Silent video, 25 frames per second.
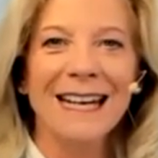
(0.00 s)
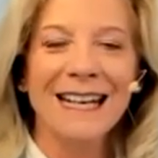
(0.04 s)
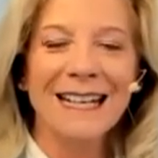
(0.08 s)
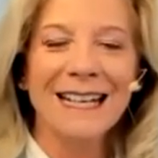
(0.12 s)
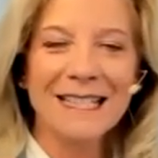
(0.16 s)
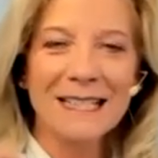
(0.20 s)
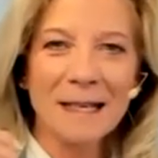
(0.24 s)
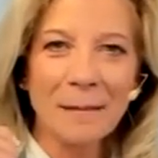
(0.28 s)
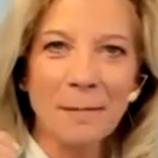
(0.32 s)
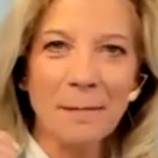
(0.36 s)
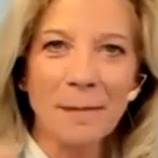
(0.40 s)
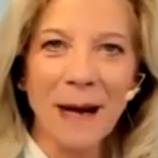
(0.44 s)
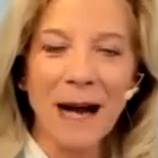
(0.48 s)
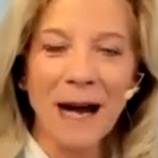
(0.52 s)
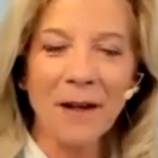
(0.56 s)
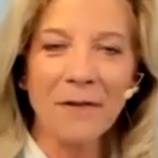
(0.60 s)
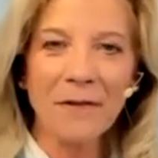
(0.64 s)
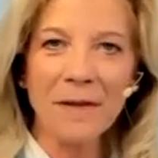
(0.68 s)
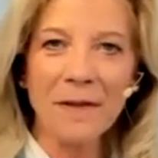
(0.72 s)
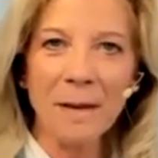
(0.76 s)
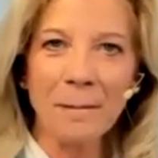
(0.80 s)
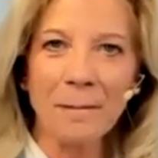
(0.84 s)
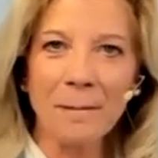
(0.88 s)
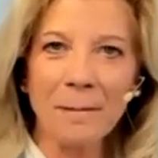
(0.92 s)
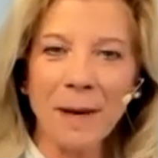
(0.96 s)
It's
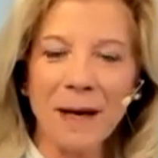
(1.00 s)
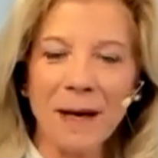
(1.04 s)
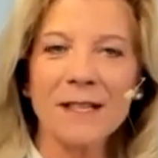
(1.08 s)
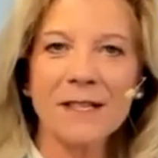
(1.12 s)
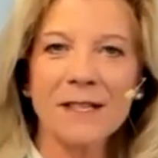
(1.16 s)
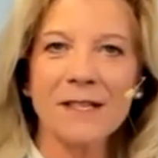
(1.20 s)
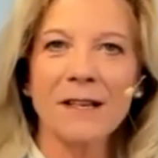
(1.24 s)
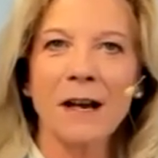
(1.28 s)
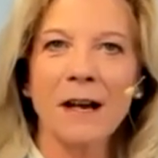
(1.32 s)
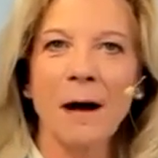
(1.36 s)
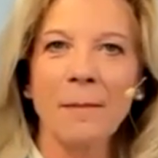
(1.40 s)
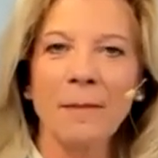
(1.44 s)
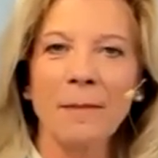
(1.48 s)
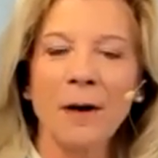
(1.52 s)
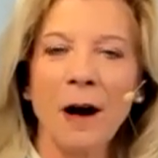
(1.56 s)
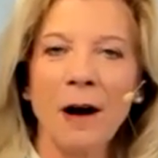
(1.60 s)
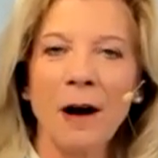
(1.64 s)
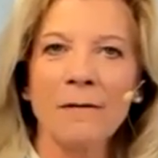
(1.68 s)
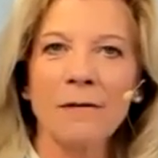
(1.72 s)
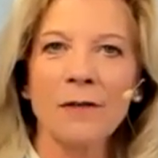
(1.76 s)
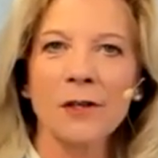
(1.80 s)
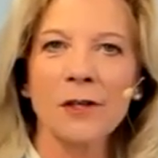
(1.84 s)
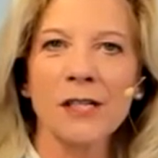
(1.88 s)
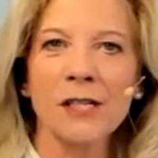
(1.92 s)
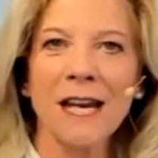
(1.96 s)
about the bus stop
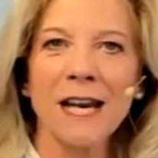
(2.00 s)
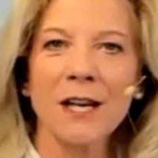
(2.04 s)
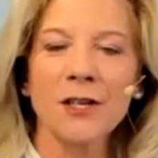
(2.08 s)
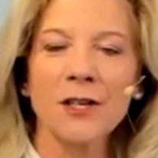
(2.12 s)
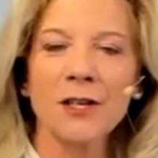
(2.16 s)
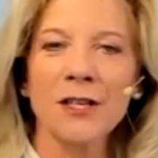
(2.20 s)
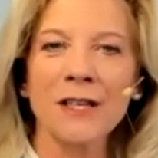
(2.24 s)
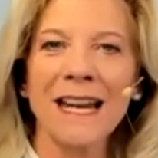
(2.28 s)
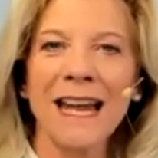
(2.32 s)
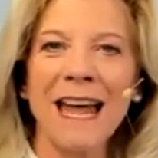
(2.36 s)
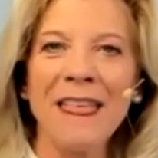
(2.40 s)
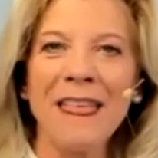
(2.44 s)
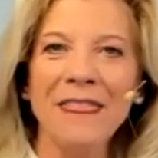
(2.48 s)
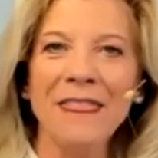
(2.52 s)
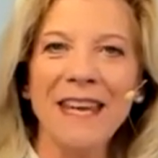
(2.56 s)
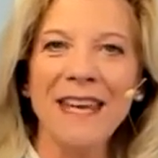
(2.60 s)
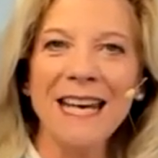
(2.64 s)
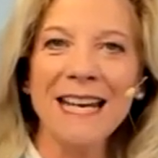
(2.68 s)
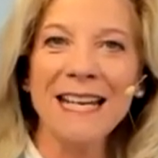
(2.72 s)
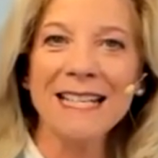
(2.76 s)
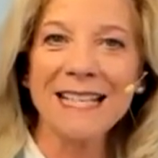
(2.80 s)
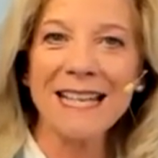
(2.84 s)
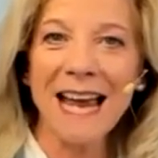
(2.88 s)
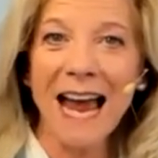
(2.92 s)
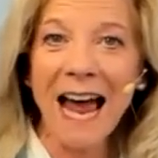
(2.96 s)
conversation and
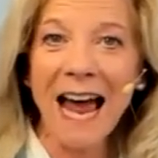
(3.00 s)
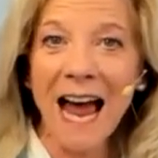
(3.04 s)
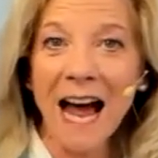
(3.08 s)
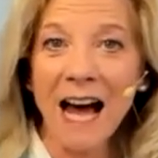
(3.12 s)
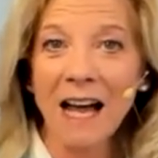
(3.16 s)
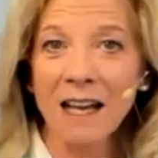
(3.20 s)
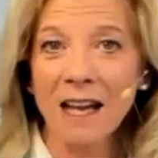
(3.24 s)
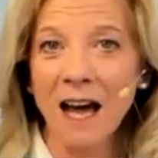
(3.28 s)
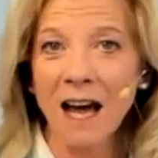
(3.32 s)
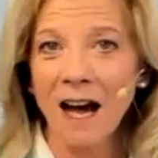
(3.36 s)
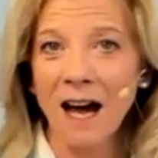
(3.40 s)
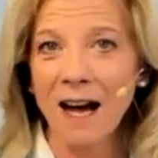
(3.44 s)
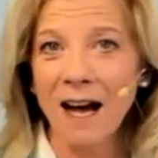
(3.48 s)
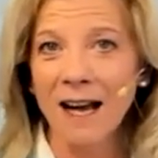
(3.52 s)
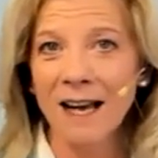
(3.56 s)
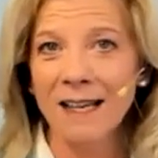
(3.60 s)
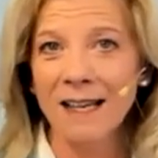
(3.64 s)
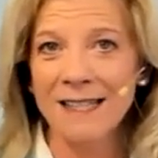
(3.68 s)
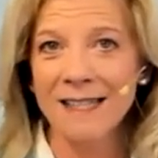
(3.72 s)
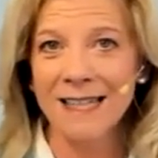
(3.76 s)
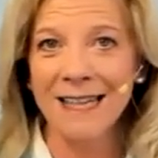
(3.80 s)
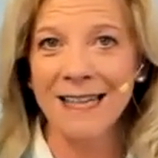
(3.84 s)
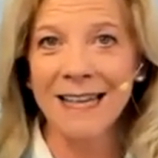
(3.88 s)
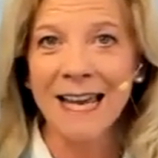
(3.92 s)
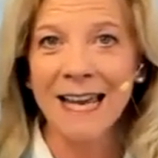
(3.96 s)
these
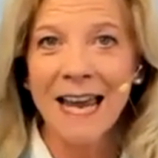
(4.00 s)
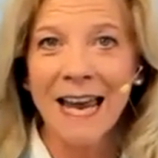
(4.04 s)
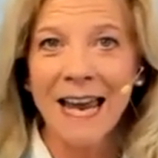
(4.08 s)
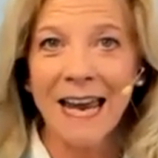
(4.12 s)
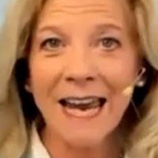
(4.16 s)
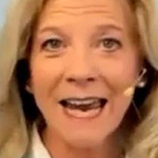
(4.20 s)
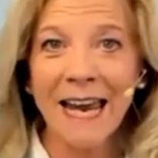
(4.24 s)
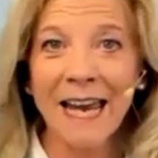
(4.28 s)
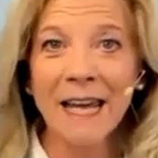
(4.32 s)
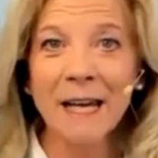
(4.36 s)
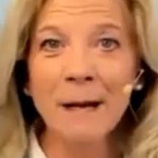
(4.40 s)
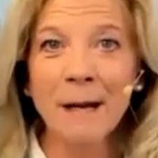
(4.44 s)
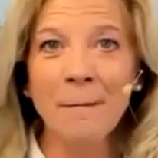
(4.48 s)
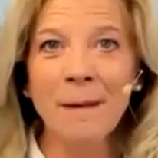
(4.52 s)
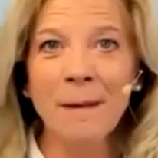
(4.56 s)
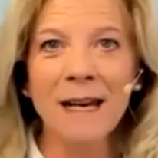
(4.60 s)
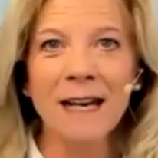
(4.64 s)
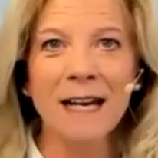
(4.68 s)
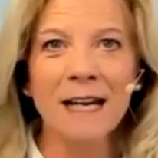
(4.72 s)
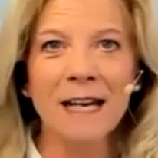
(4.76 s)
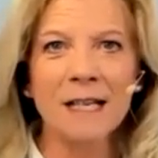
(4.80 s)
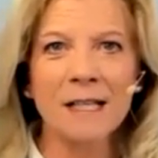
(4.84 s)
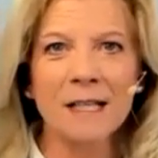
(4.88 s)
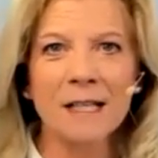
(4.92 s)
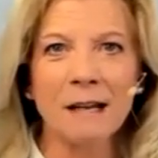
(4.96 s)
allies and
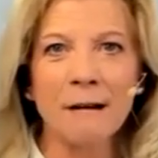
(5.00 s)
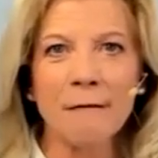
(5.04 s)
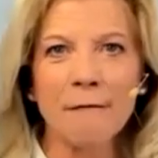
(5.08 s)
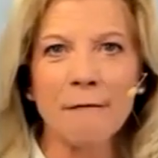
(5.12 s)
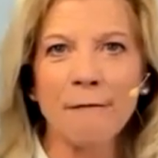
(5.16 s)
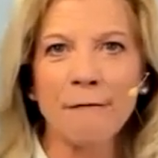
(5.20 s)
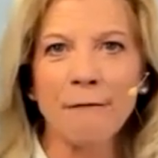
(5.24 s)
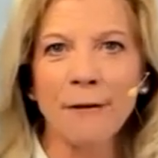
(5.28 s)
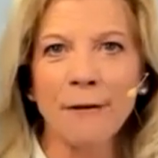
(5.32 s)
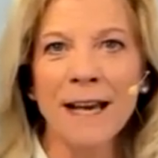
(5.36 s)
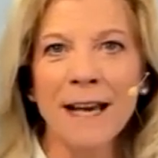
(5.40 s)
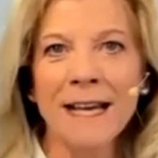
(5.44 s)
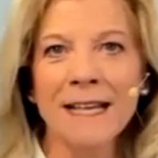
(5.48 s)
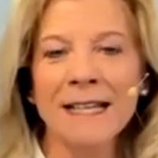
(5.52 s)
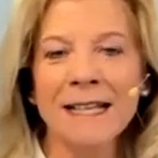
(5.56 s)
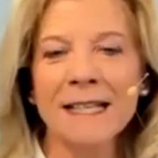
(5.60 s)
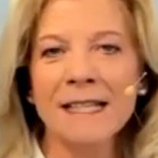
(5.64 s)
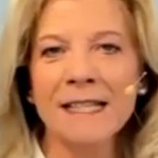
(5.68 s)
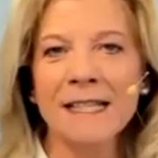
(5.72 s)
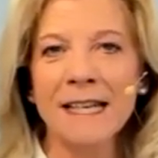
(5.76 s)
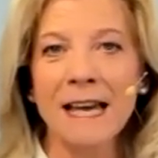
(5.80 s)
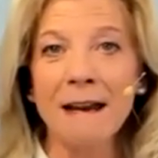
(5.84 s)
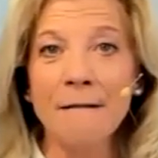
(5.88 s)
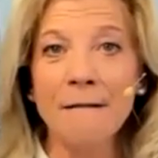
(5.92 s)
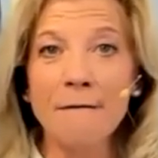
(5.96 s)
enemies and
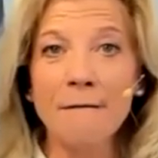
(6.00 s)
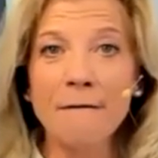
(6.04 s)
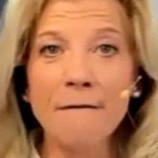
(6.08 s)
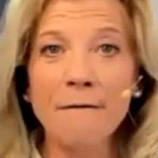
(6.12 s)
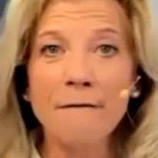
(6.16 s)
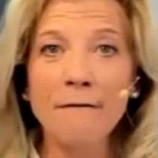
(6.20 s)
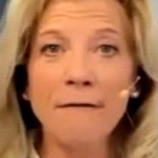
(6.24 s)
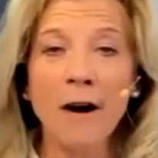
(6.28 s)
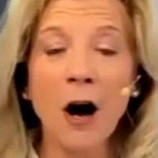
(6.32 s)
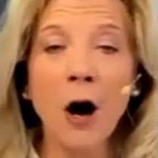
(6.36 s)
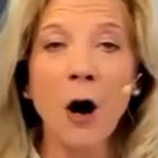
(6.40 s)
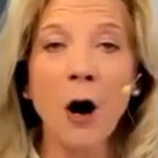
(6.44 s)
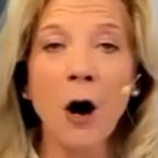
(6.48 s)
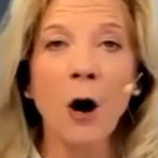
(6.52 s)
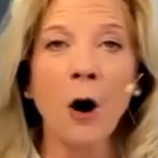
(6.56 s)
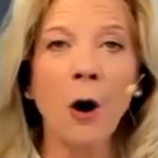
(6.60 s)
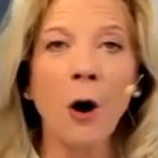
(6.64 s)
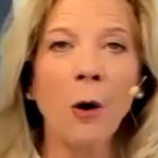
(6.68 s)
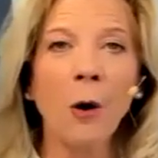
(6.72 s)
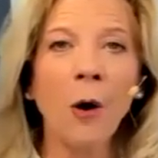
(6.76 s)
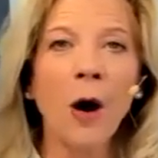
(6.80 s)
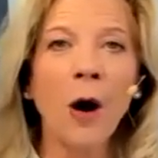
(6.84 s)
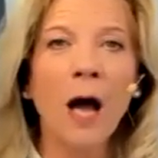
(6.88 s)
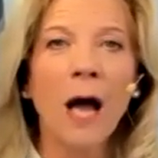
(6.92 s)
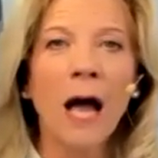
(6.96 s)
friends and
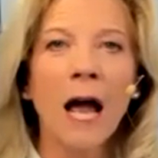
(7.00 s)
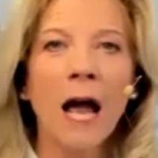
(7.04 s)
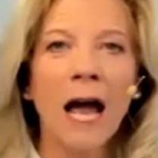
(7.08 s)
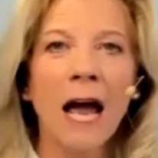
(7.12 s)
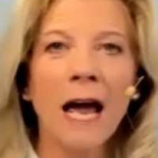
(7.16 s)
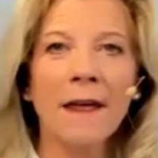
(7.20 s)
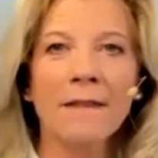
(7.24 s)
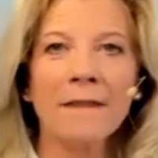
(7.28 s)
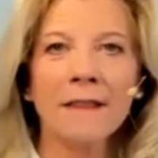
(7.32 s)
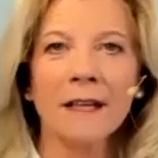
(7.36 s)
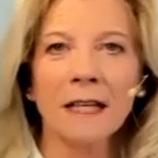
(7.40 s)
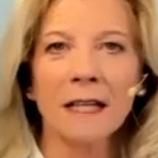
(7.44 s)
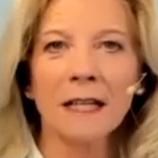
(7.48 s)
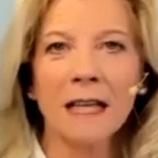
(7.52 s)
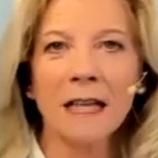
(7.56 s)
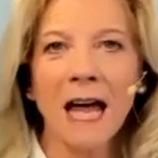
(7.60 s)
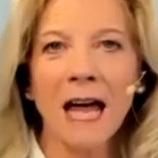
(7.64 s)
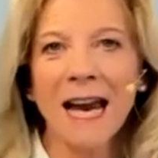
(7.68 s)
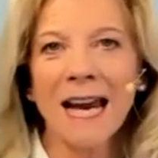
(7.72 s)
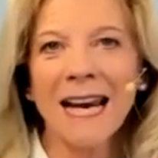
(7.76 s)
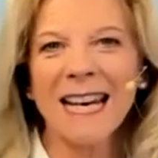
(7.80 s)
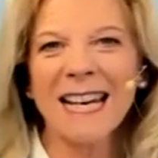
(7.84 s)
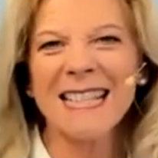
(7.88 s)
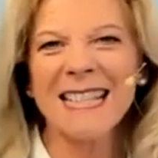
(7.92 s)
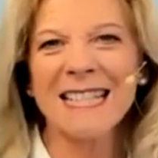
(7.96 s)
foe and the
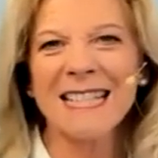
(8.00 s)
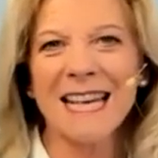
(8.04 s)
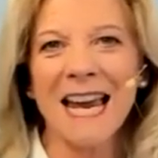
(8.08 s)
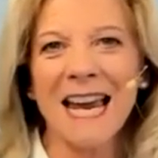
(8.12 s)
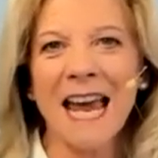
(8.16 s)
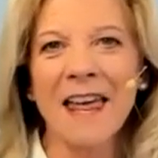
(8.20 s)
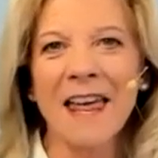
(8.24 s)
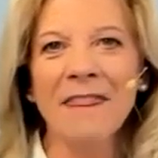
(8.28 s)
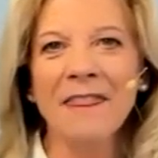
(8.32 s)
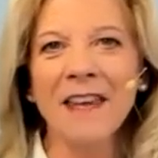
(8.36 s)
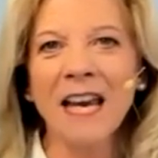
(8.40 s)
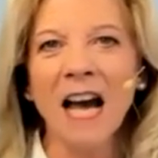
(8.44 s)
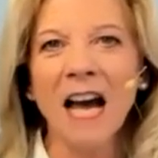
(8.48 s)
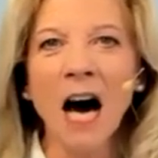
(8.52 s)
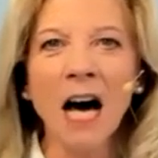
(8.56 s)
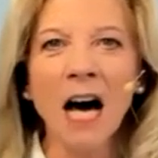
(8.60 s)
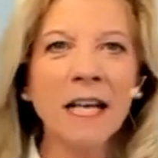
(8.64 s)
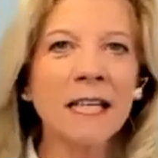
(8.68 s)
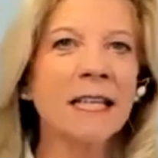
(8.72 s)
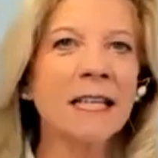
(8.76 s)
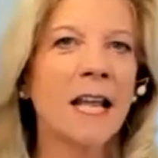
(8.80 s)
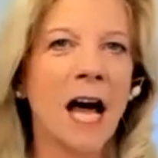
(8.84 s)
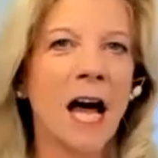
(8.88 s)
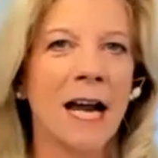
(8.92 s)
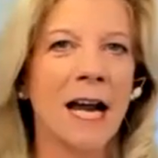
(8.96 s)
liked and the
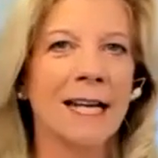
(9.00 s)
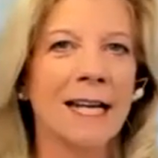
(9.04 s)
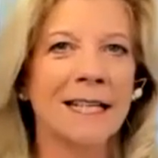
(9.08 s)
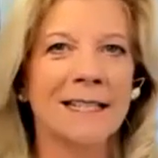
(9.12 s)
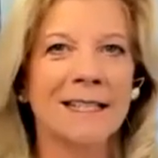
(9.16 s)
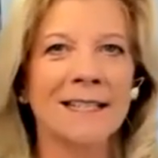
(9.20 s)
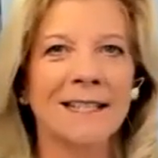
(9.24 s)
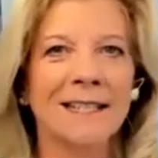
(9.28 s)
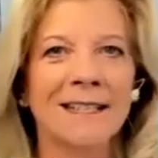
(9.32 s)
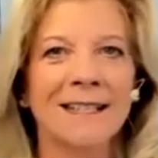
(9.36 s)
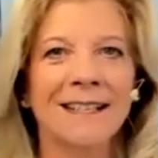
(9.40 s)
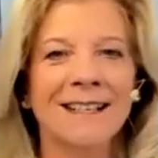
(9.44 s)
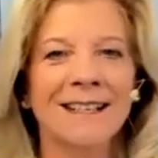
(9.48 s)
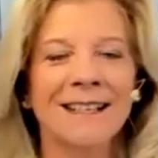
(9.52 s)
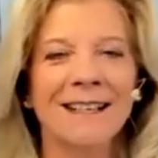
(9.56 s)
unliked.